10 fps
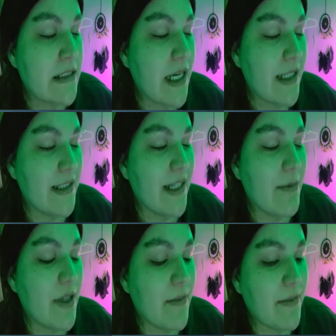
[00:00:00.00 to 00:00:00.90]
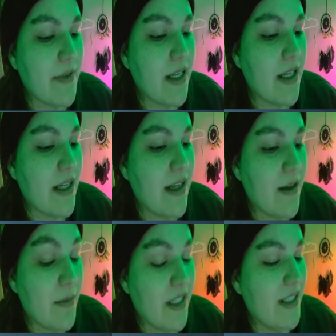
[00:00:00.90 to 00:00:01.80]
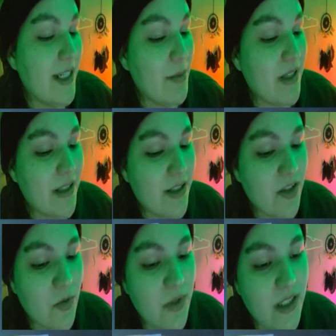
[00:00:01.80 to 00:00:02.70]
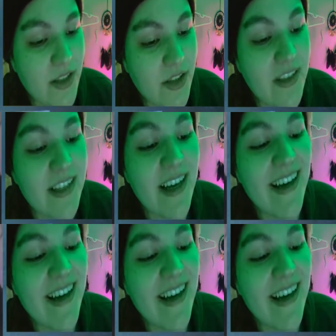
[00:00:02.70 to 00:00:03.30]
I could name it. I'm gonna name it the Stone Ages.